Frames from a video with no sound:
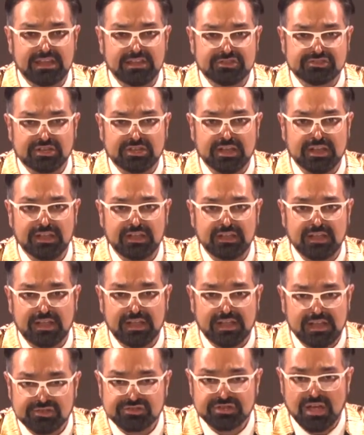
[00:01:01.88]
each
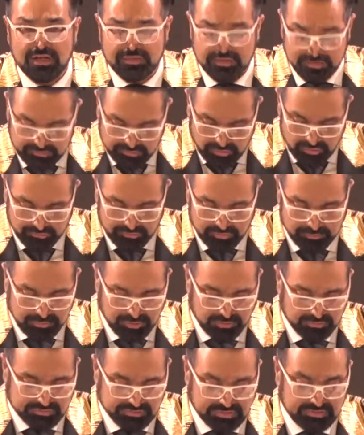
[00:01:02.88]
other's
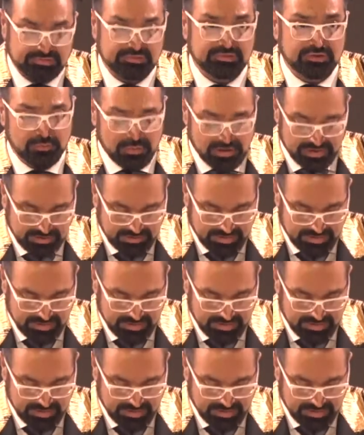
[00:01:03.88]
contributions to one